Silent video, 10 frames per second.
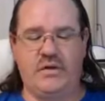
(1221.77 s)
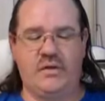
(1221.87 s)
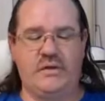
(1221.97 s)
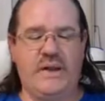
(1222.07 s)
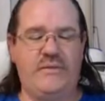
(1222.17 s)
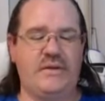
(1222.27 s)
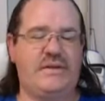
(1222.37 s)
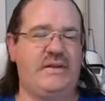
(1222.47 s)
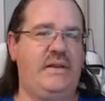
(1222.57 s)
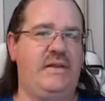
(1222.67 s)
You'll never
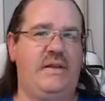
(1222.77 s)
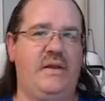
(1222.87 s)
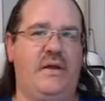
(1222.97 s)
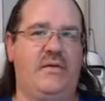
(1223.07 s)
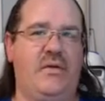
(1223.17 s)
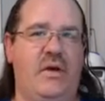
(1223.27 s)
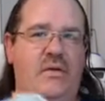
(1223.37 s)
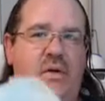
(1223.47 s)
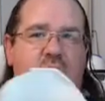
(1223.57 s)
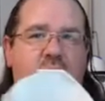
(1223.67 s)
see the
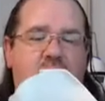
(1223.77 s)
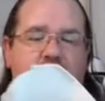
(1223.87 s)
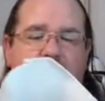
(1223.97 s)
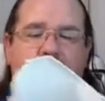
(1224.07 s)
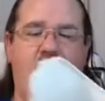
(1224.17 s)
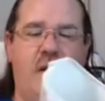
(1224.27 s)
Velcro on them